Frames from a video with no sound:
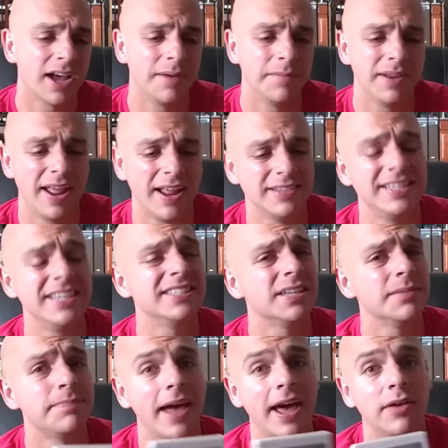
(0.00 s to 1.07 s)
It had
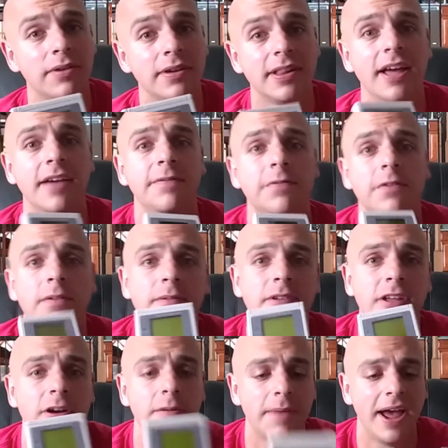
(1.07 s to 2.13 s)
decent battery life for,
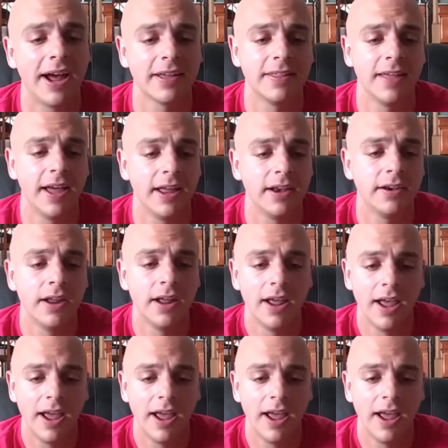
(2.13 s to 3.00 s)
back then.